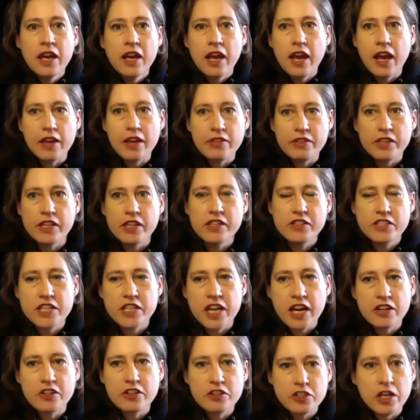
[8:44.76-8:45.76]
And the
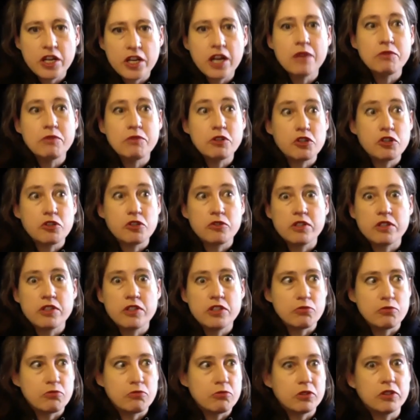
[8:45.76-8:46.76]
entire time they're showing
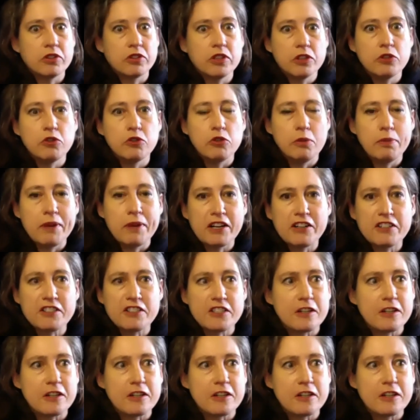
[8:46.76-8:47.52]
these really cool parrots.